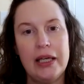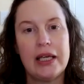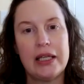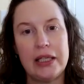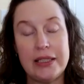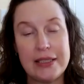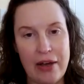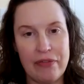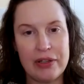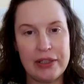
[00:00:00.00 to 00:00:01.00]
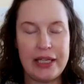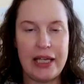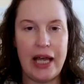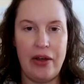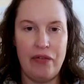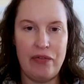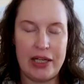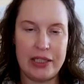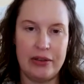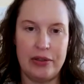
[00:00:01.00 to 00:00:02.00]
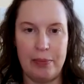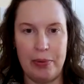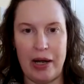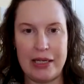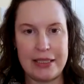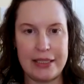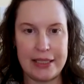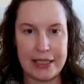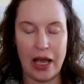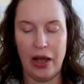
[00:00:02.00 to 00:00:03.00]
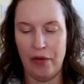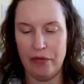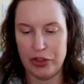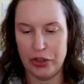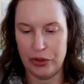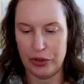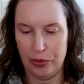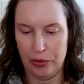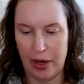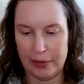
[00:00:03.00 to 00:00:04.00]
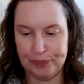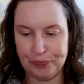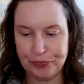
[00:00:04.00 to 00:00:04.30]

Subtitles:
can definitely affect the prices of your new crop.